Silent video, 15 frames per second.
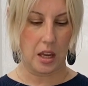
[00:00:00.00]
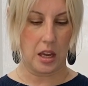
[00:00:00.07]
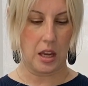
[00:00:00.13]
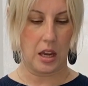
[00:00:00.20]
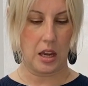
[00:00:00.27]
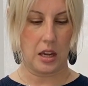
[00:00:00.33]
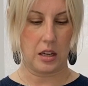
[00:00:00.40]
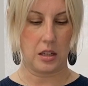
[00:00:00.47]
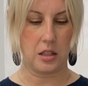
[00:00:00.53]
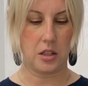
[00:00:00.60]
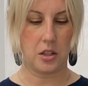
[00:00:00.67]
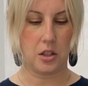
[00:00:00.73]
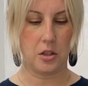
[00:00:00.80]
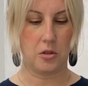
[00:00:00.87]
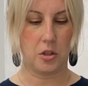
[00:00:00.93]
and
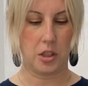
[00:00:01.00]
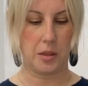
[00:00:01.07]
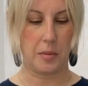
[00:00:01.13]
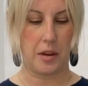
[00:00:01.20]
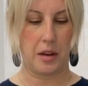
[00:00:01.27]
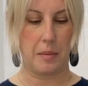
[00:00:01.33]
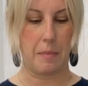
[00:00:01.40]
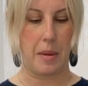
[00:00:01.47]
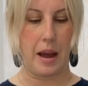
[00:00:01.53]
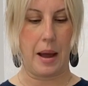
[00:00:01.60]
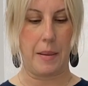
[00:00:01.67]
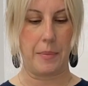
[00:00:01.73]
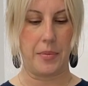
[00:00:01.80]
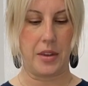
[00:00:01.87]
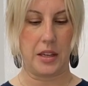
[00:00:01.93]
you just want to
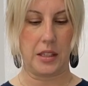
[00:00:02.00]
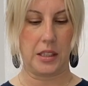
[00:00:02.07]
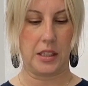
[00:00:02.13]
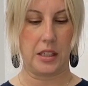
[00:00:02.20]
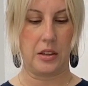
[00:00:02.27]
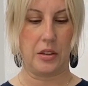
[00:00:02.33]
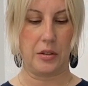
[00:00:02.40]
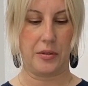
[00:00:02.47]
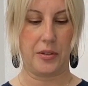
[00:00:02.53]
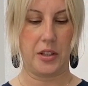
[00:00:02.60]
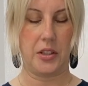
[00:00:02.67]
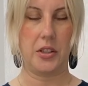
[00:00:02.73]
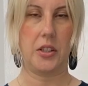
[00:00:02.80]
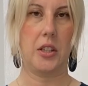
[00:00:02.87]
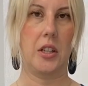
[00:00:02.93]
pop this in the
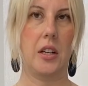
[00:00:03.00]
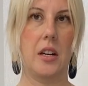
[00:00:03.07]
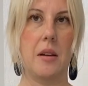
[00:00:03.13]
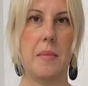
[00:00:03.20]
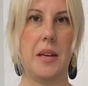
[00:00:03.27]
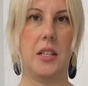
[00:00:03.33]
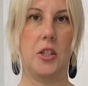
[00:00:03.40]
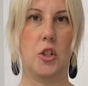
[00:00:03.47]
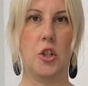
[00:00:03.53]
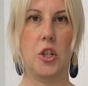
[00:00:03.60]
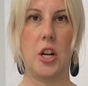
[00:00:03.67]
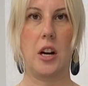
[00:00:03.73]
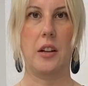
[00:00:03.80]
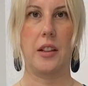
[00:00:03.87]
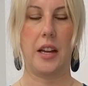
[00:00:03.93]
freezer in a mason
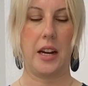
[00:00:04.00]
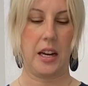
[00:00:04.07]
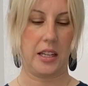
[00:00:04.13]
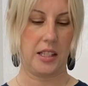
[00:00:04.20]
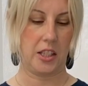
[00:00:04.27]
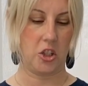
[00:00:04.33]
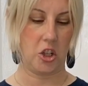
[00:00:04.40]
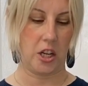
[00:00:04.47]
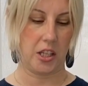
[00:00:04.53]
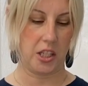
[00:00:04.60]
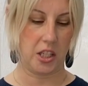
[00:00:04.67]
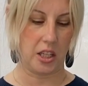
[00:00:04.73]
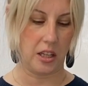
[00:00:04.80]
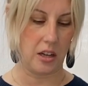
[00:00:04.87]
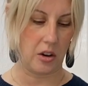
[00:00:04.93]
jar like I
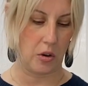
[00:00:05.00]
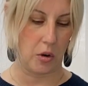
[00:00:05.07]
suggested,